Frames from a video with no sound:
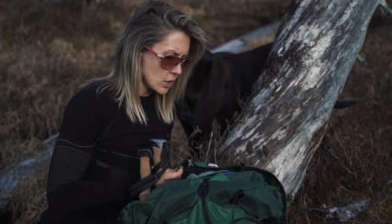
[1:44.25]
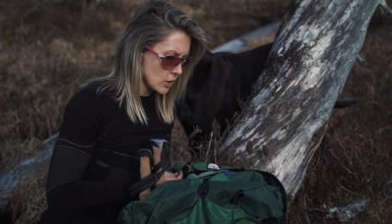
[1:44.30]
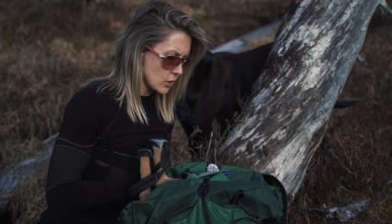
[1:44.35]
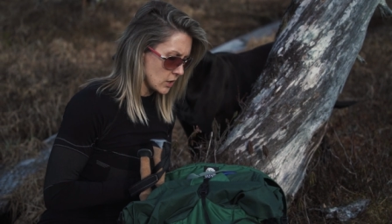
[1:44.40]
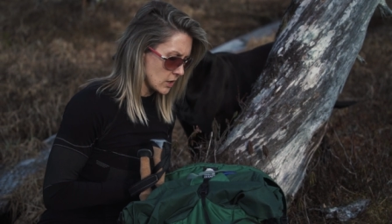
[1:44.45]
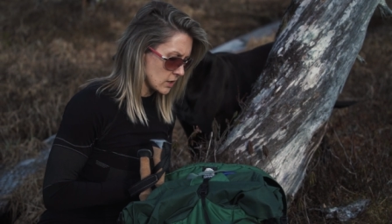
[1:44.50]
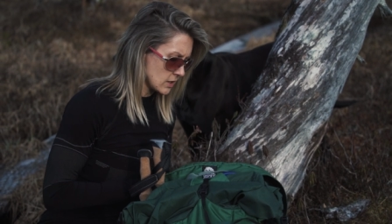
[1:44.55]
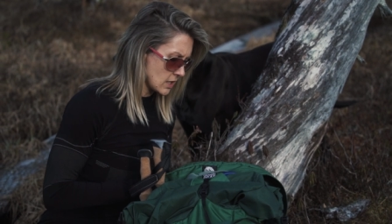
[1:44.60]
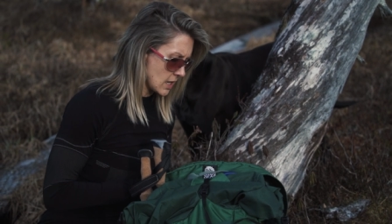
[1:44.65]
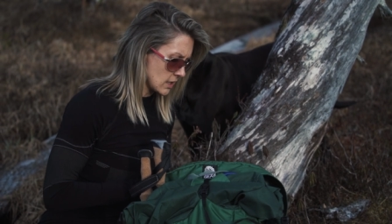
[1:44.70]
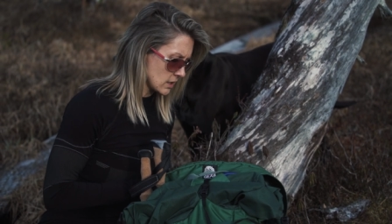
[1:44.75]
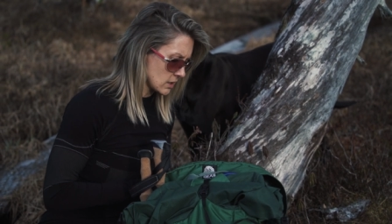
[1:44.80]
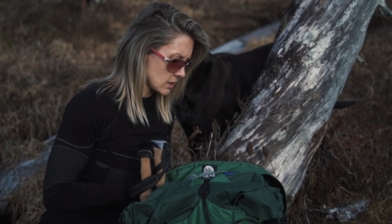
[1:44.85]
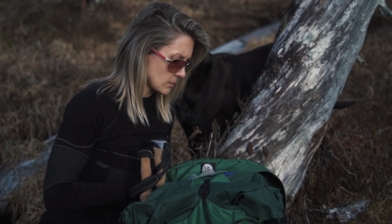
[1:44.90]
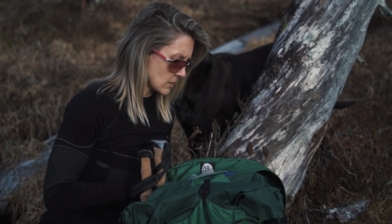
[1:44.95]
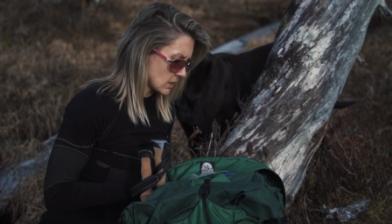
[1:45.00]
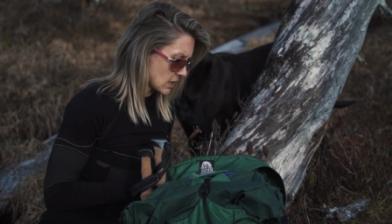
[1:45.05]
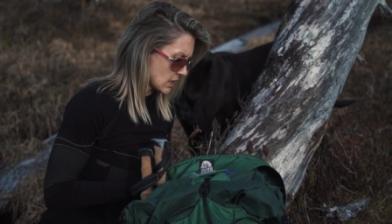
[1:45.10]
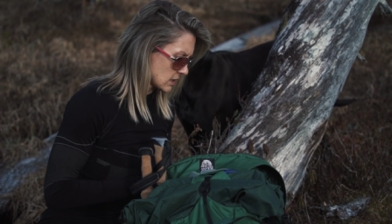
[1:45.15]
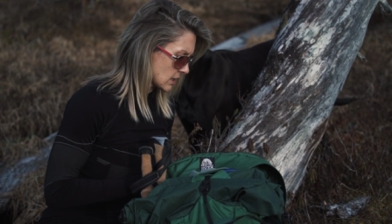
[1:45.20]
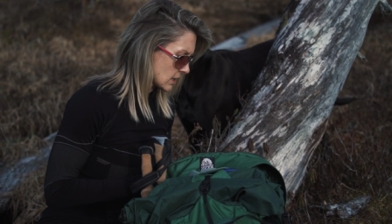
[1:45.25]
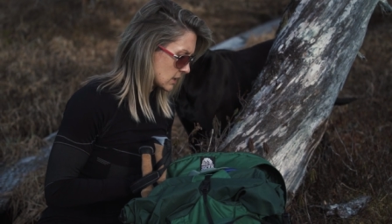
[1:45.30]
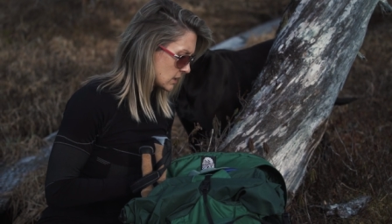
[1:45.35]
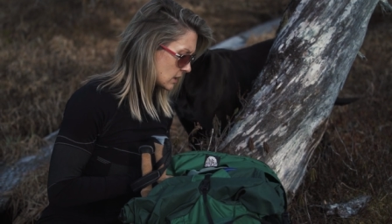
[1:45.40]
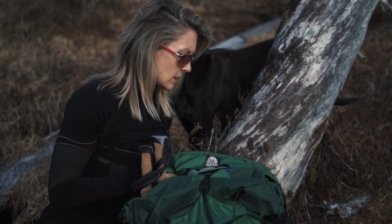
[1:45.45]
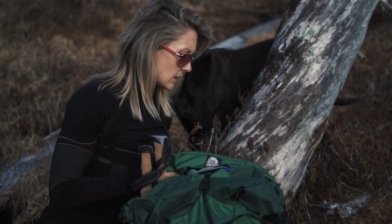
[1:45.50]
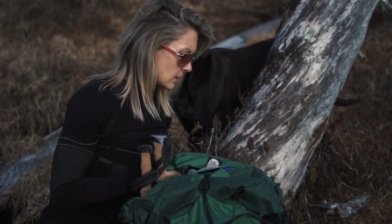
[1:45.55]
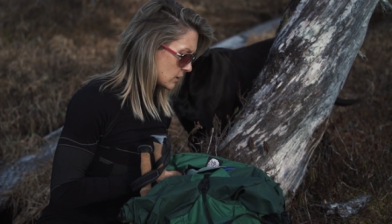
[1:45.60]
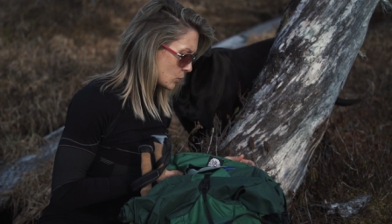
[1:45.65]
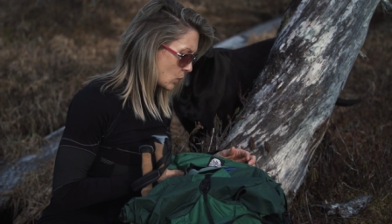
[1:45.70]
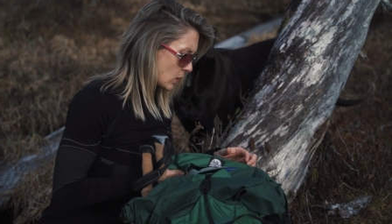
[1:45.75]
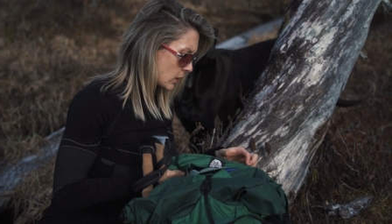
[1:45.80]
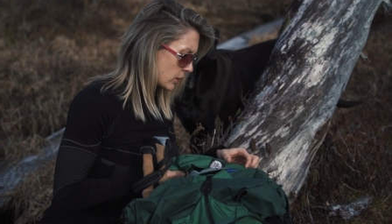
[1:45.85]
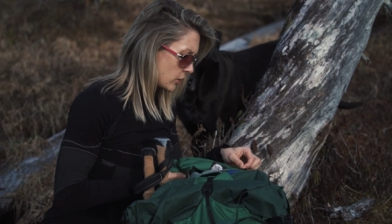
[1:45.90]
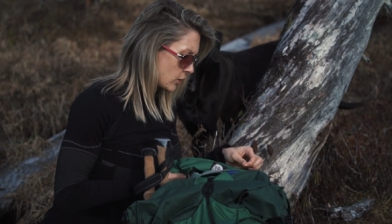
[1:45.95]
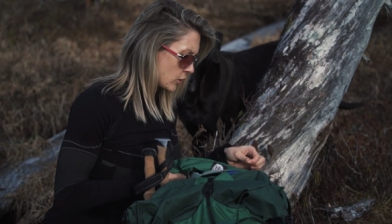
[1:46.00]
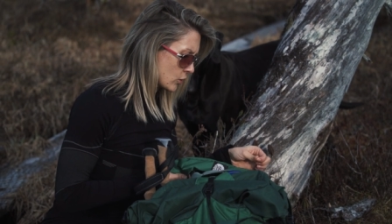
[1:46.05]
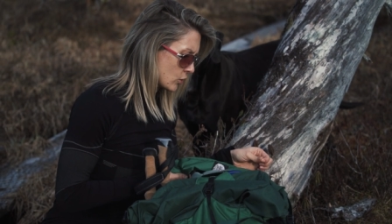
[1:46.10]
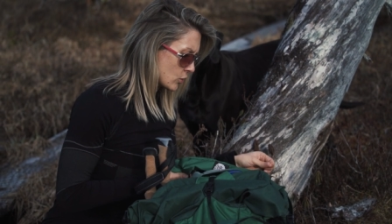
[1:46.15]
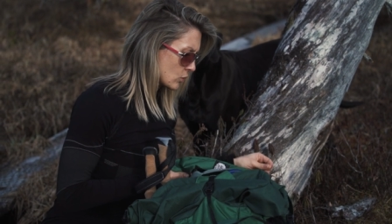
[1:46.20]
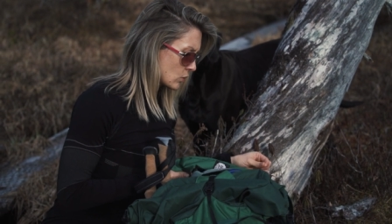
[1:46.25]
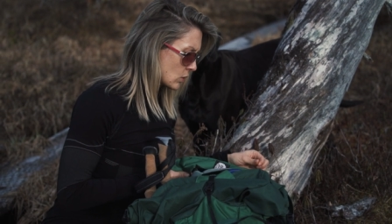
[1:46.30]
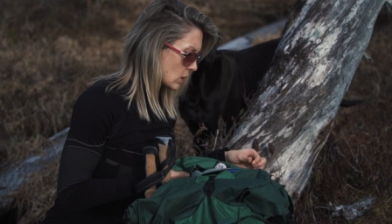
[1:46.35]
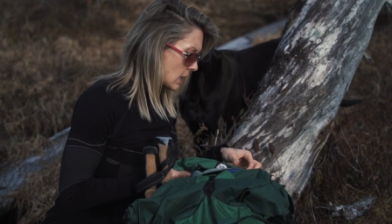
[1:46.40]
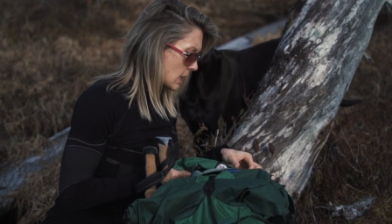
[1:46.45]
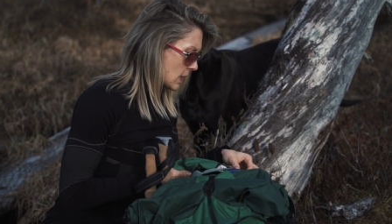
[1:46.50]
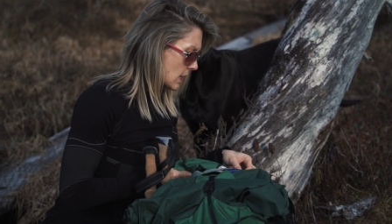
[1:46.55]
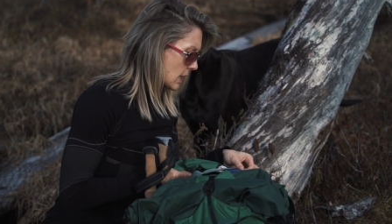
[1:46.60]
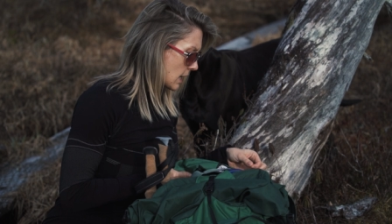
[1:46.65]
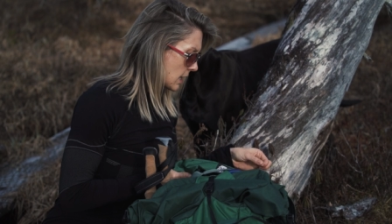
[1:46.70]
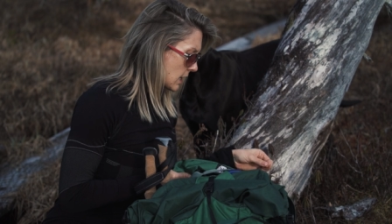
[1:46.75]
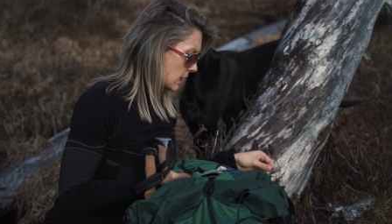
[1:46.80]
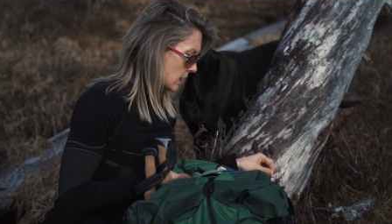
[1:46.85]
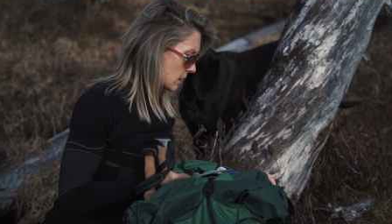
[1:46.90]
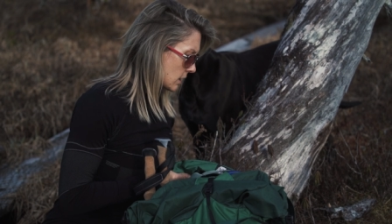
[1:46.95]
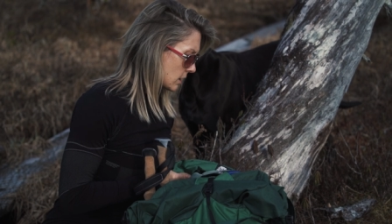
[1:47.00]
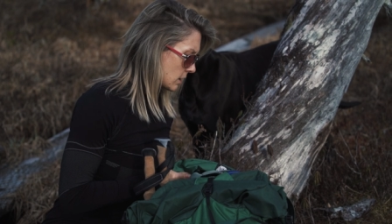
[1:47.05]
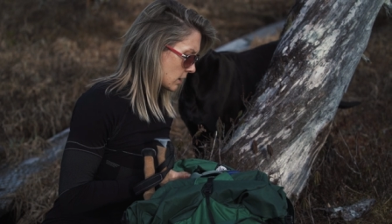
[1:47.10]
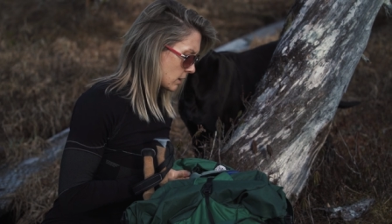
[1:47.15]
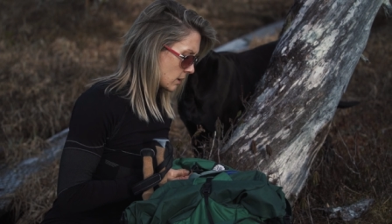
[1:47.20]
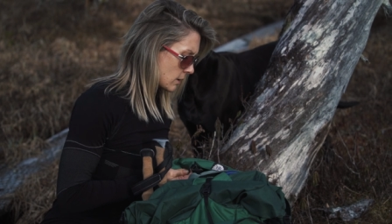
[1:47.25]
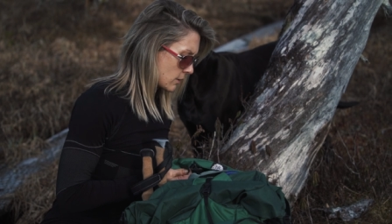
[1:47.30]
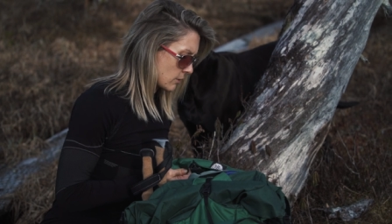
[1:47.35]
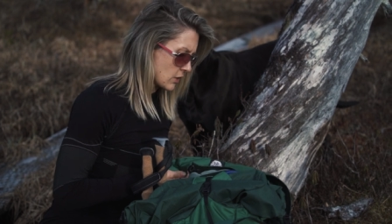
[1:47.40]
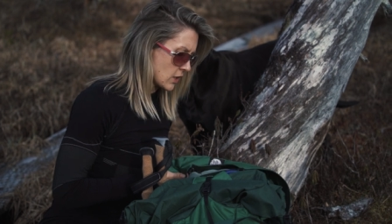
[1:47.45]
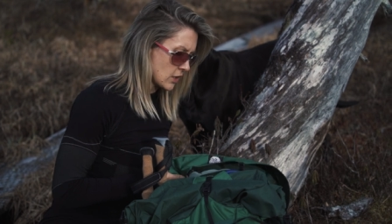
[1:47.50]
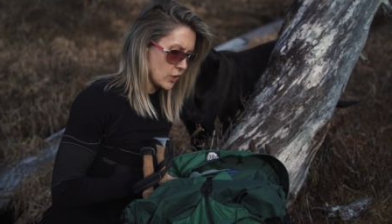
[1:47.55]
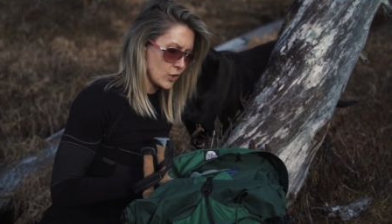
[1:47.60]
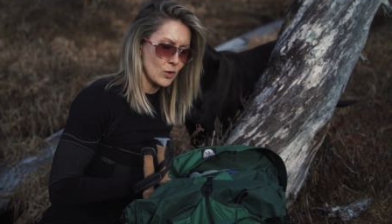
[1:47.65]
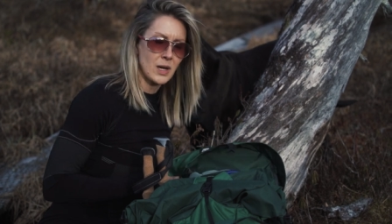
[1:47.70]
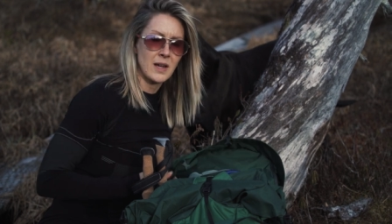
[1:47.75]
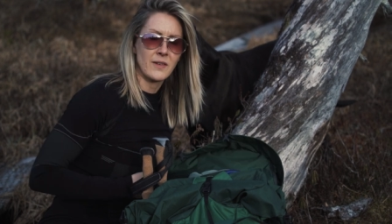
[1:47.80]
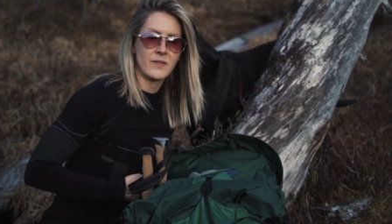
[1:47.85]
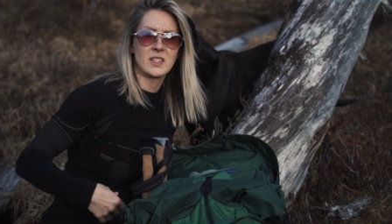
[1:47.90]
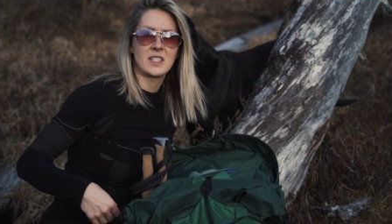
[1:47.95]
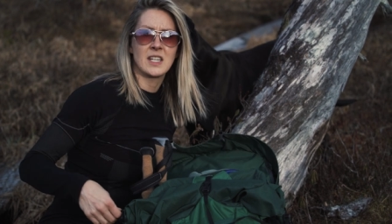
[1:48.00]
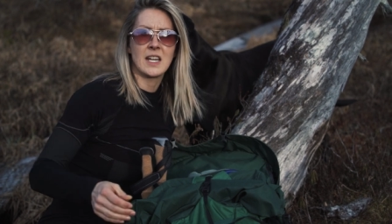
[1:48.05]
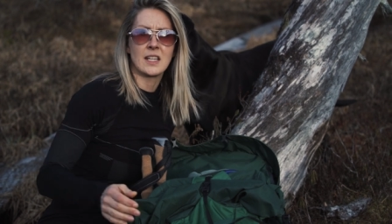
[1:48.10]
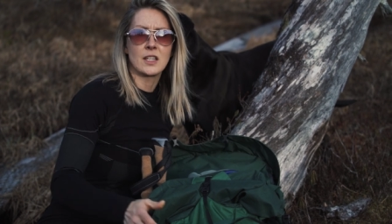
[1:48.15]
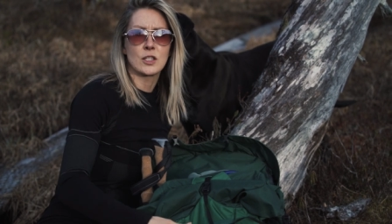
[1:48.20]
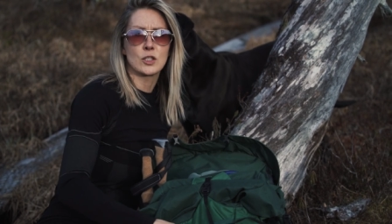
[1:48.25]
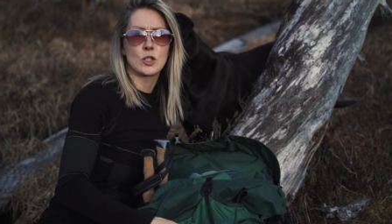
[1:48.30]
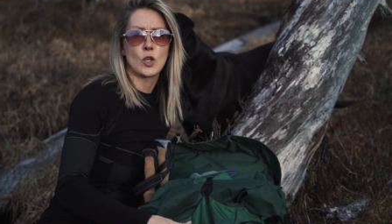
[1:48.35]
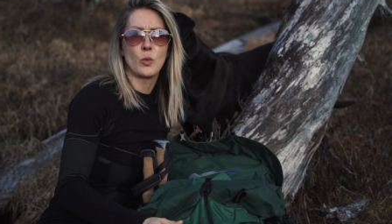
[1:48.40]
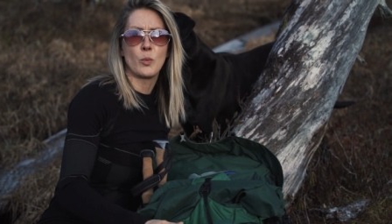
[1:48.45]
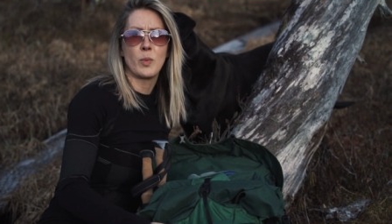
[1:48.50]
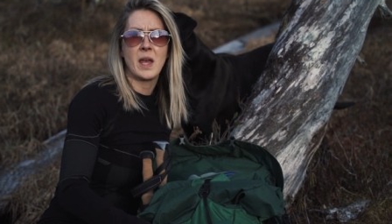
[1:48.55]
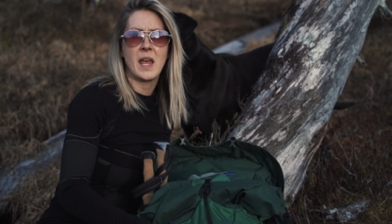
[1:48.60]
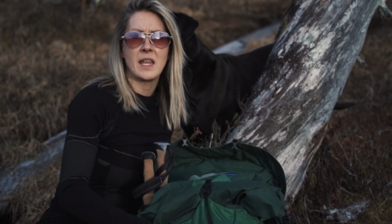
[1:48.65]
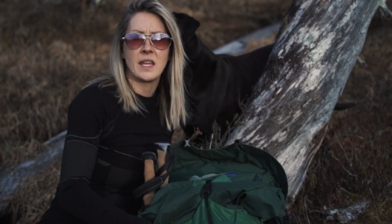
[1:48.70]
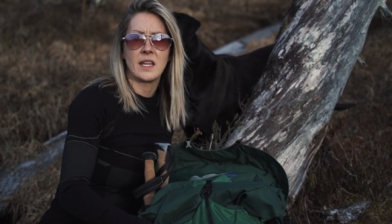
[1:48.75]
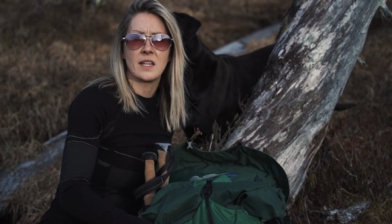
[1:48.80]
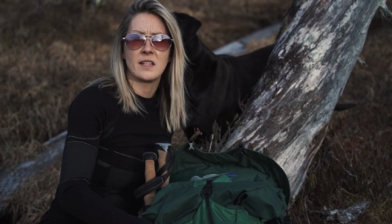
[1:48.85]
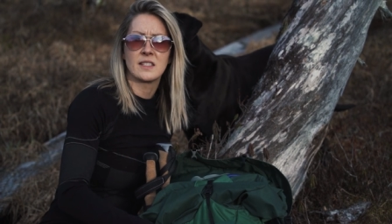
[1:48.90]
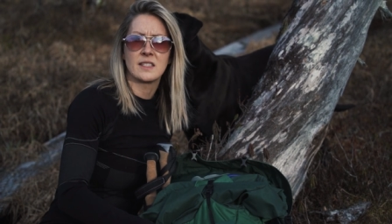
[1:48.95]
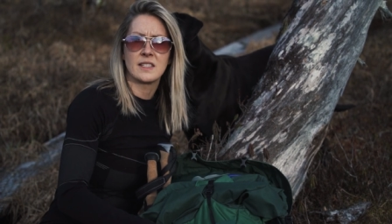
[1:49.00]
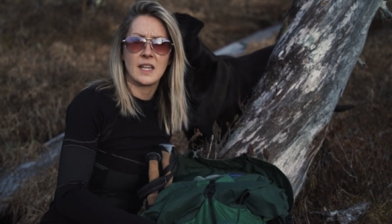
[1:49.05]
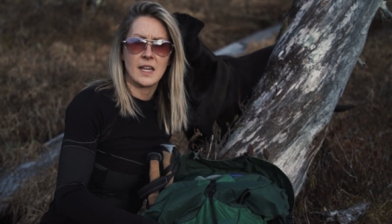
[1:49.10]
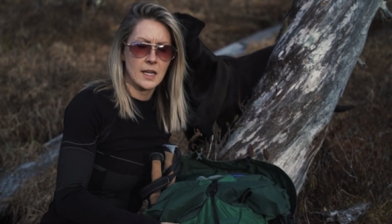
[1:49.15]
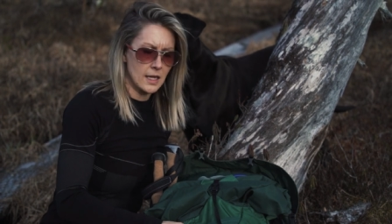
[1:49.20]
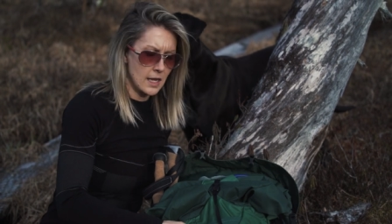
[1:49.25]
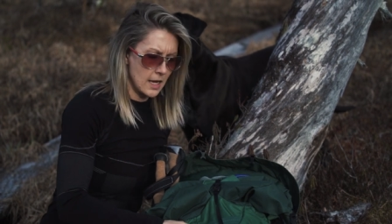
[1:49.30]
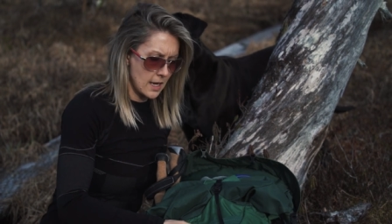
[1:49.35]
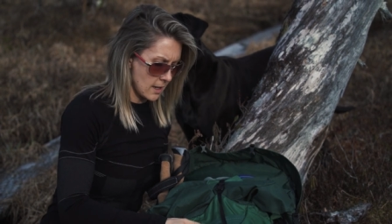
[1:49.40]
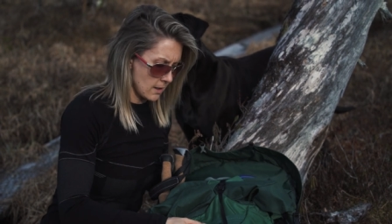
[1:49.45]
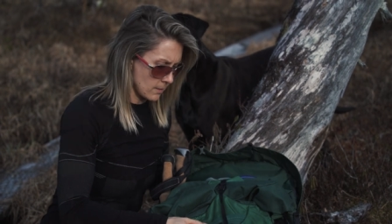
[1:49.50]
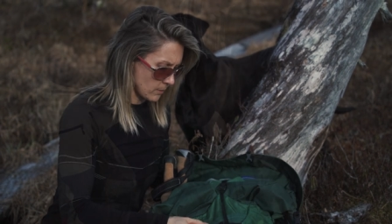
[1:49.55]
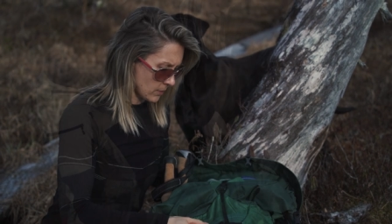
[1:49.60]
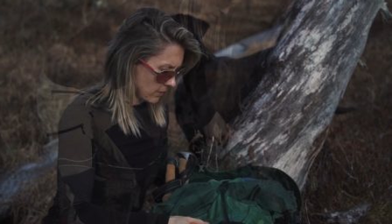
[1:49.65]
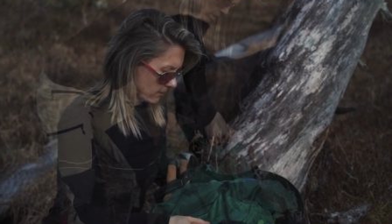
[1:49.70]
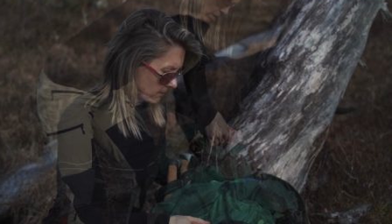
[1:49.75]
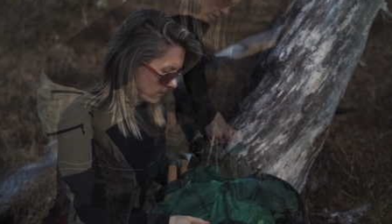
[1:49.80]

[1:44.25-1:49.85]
you can take some necessities with you and then you don't have to take this whole bag and stay at camp.